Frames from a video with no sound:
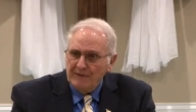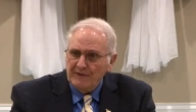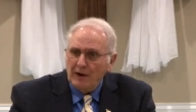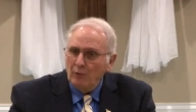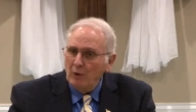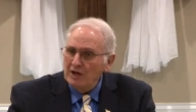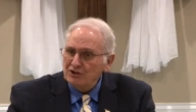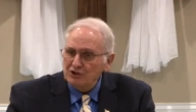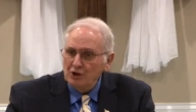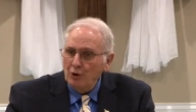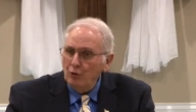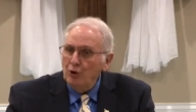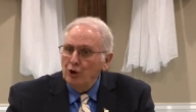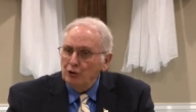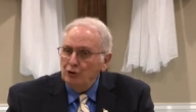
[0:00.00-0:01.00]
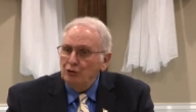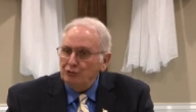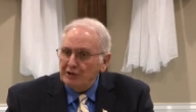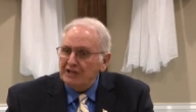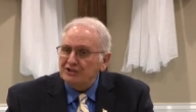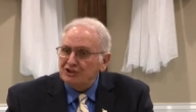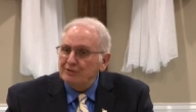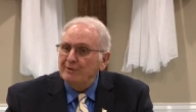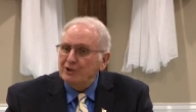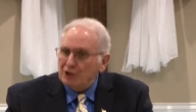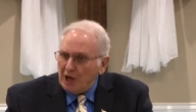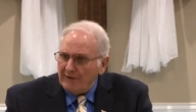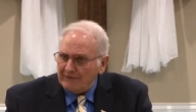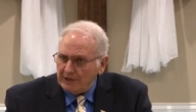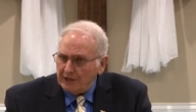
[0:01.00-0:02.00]
there was no New Testament
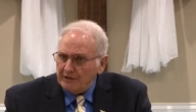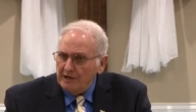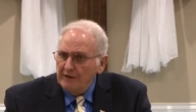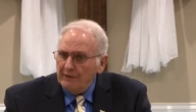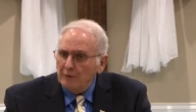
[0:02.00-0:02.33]
covenant.